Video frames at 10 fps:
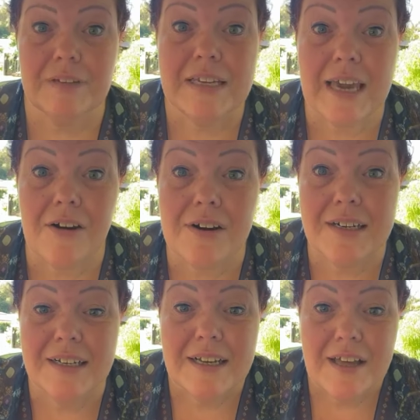Karen,
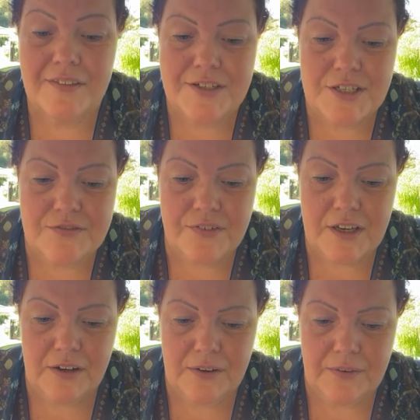this is for
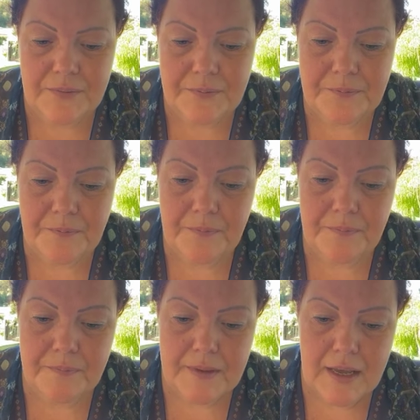you.
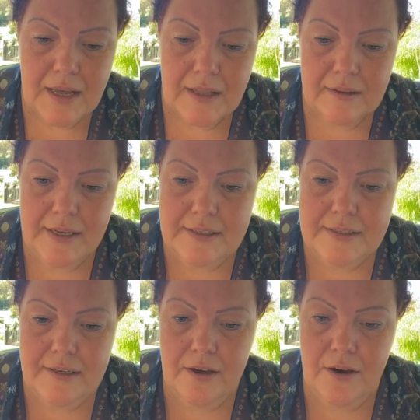
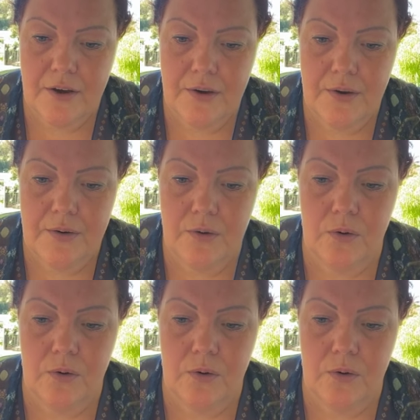Let's go.